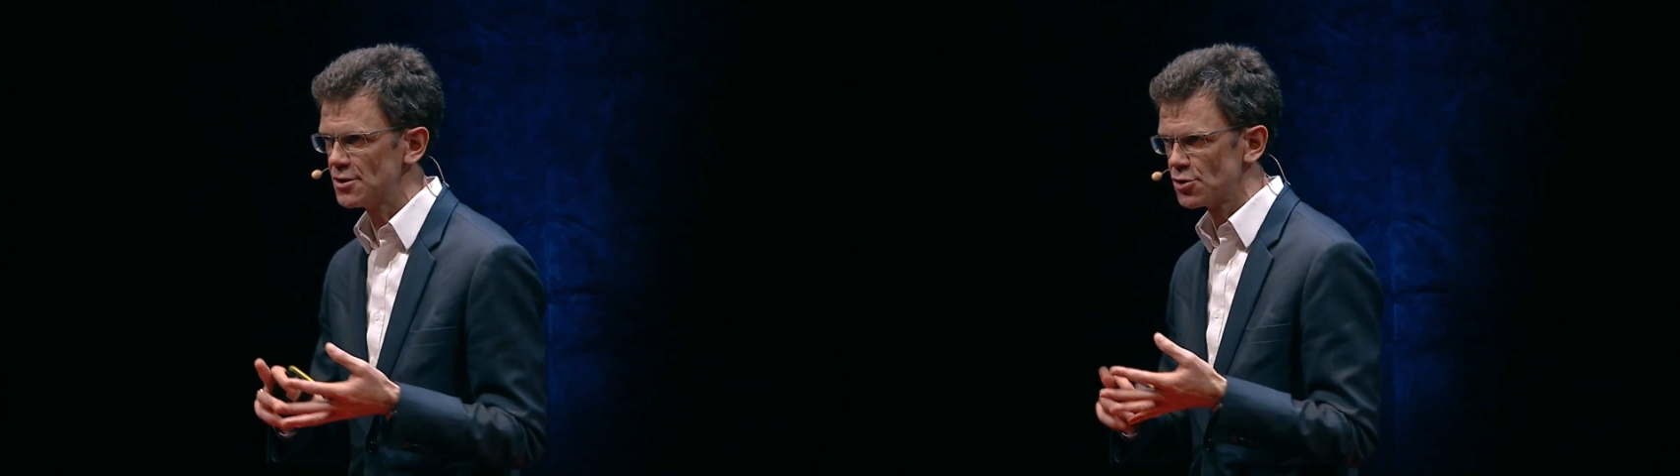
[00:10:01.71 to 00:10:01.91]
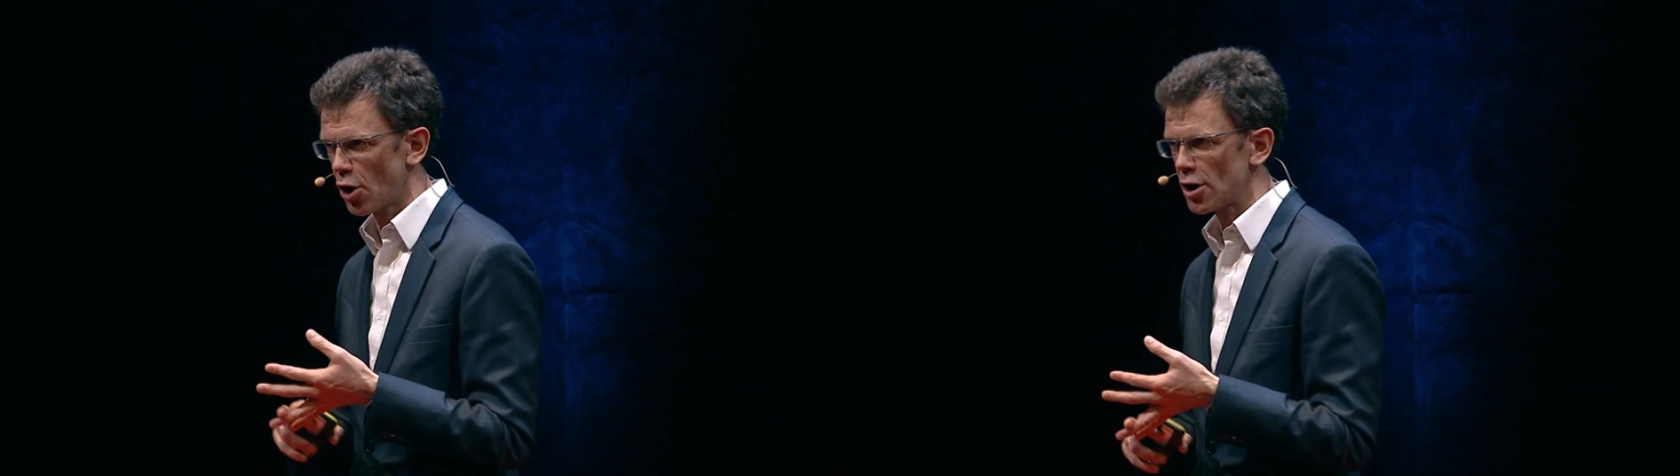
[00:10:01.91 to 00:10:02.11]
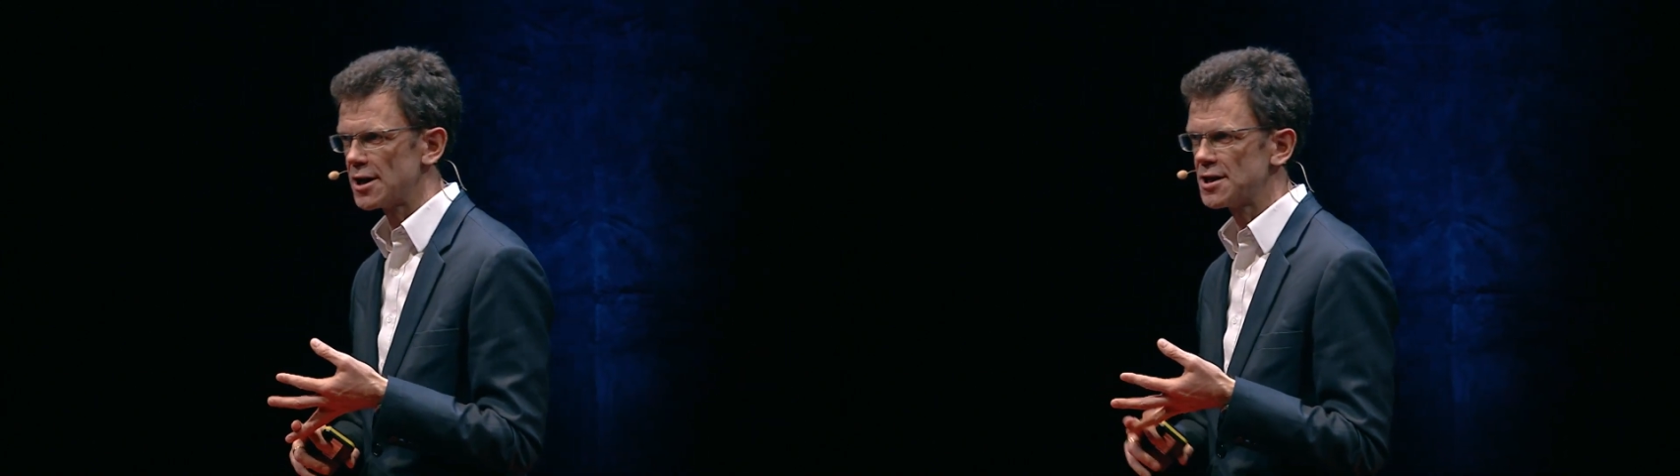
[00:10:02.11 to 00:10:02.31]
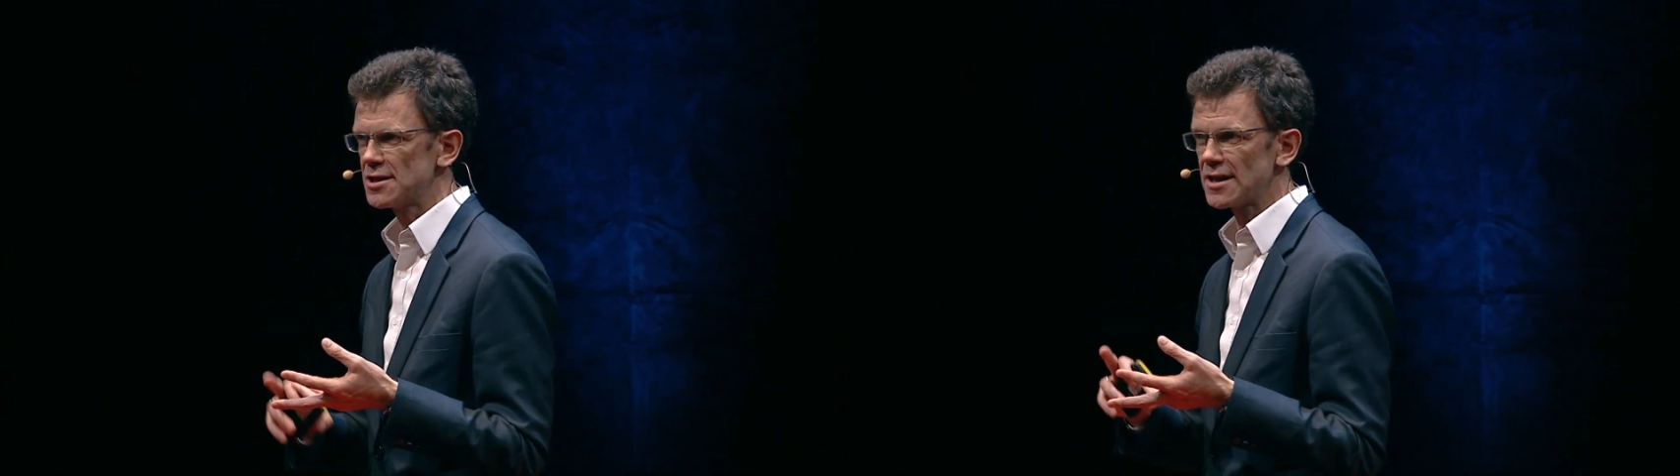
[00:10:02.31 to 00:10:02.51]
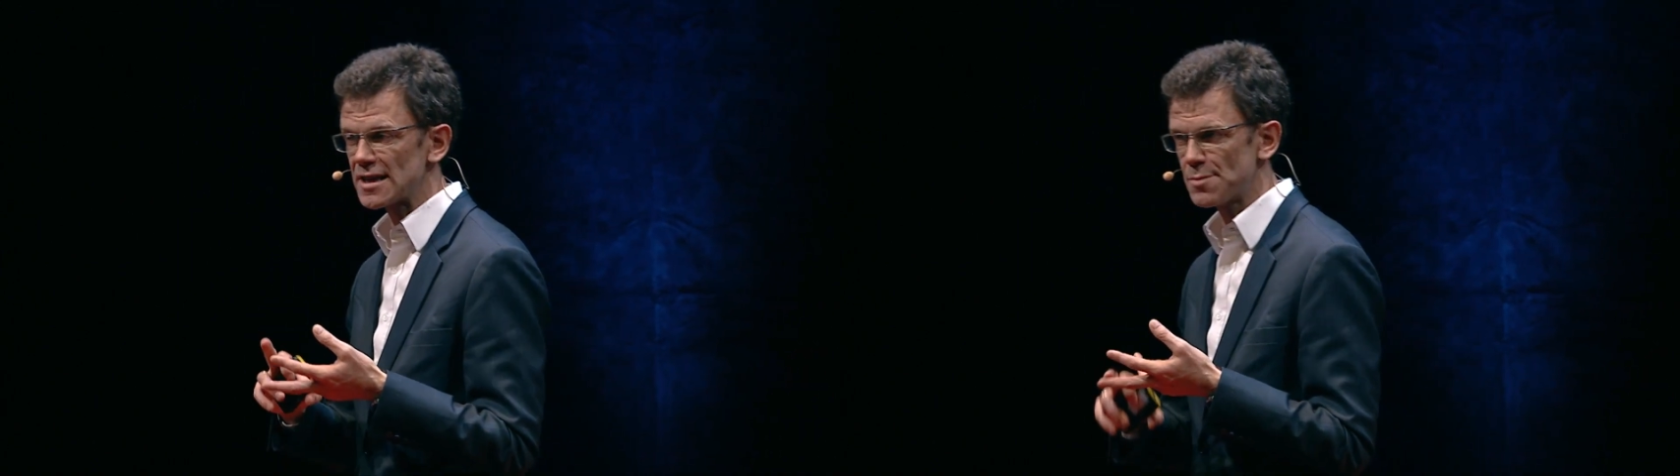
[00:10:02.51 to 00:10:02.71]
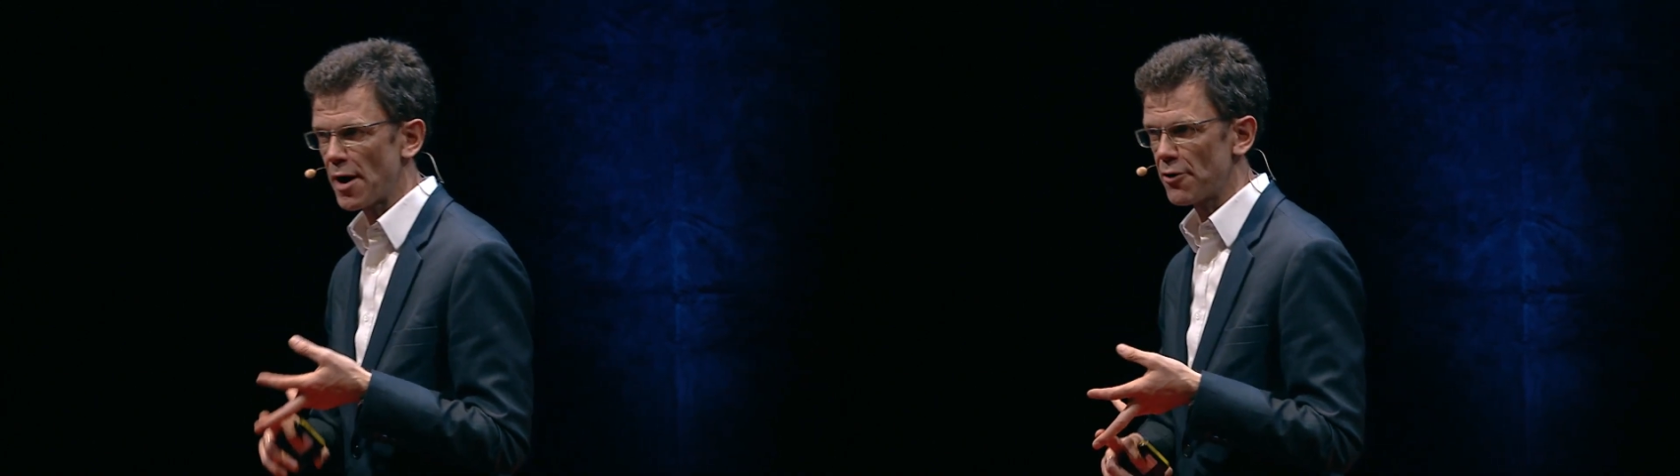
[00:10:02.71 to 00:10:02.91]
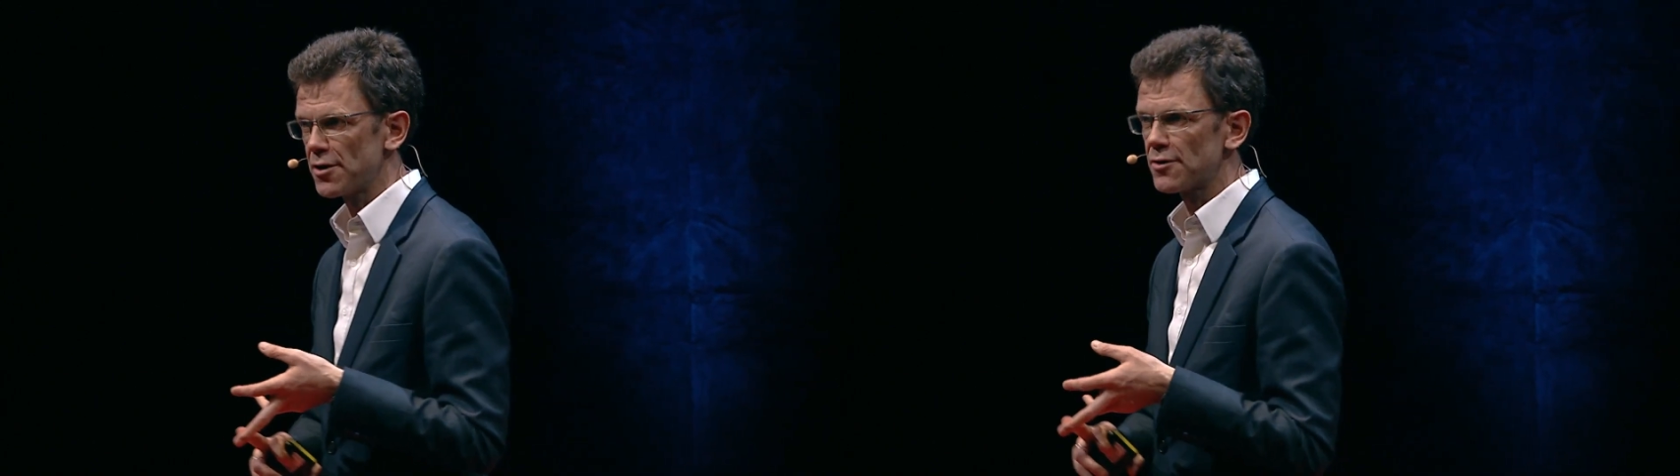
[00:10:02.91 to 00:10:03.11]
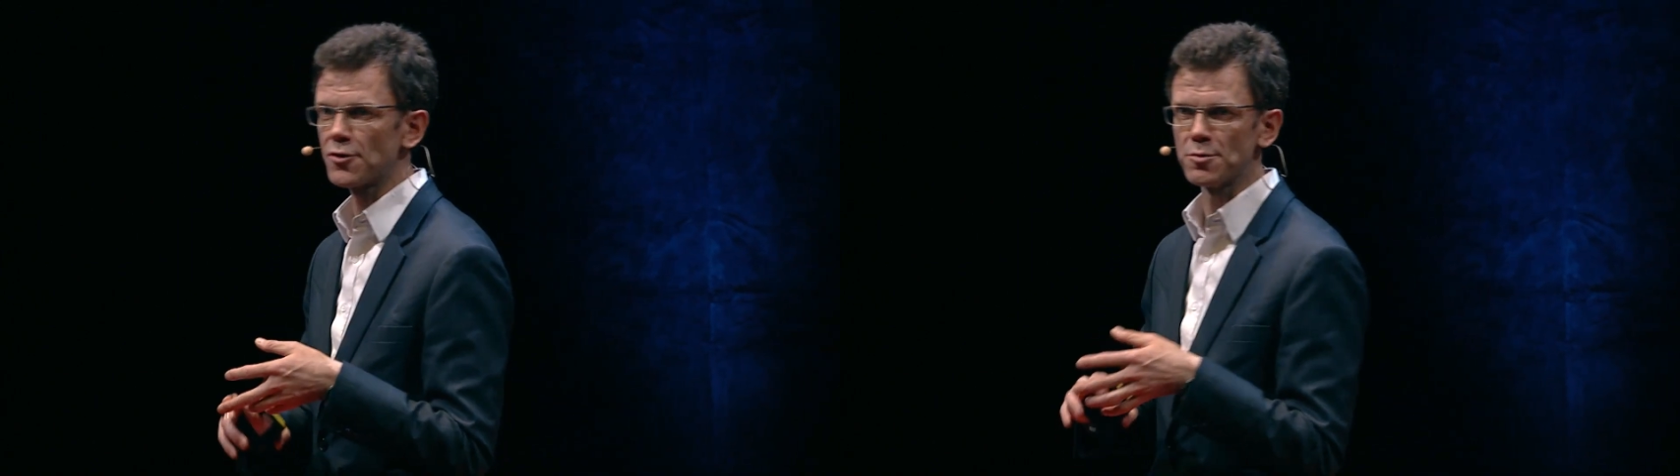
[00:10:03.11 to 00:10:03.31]
knowledge, and
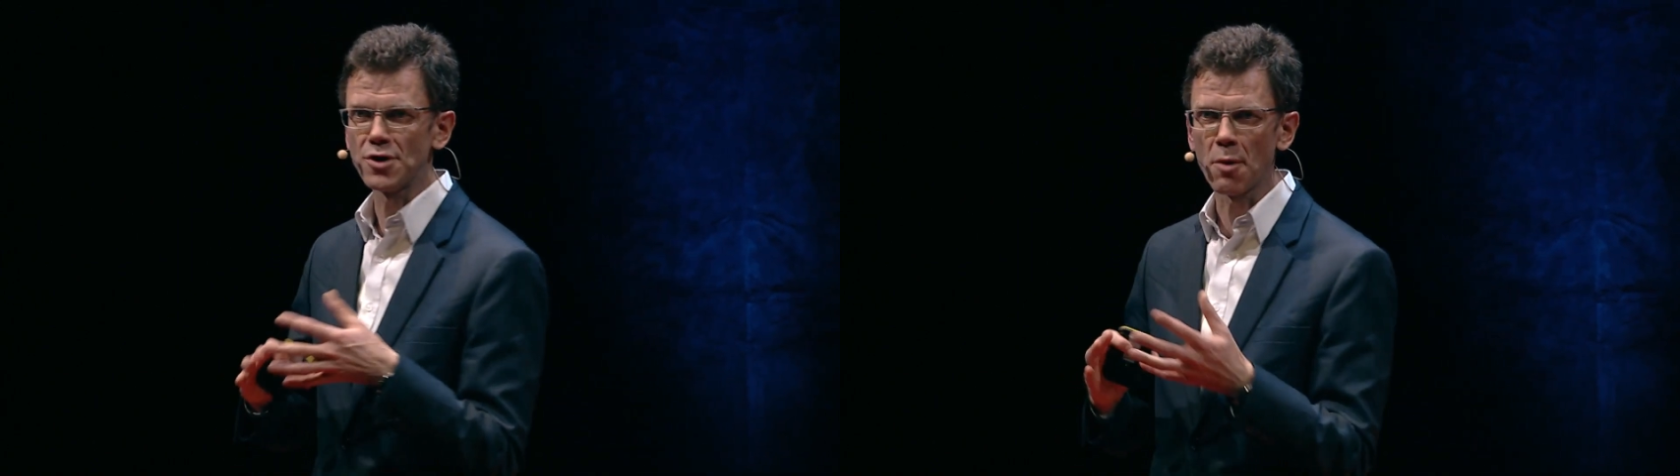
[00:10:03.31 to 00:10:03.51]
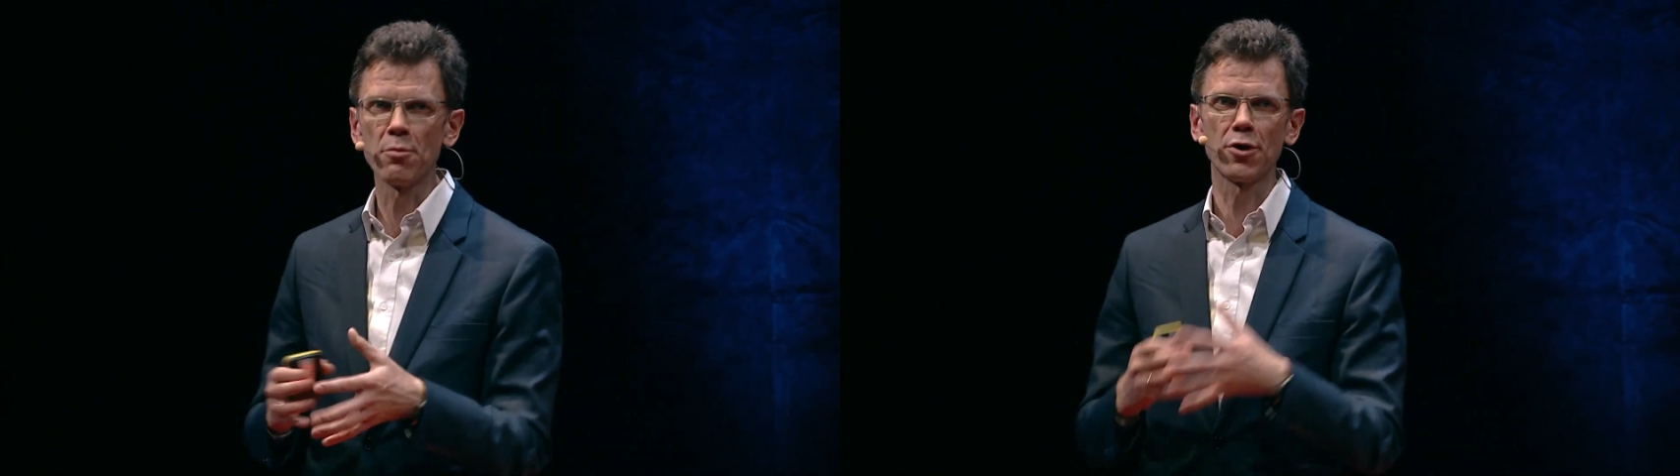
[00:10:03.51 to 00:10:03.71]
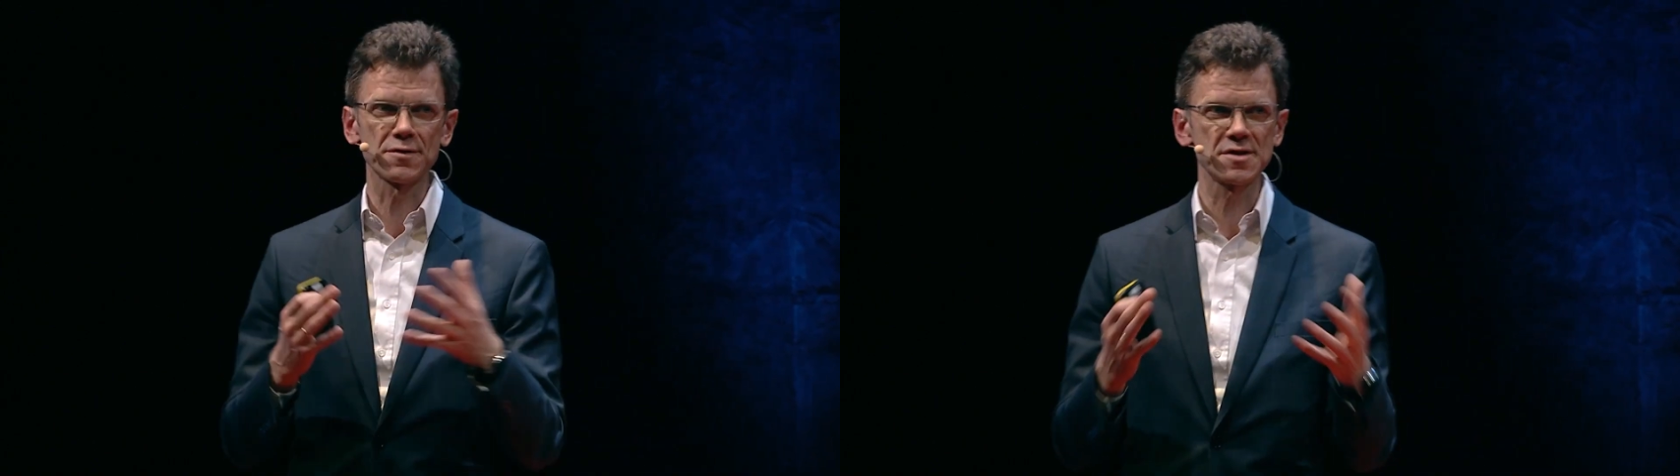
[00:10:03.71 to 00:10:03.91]
experience from a number of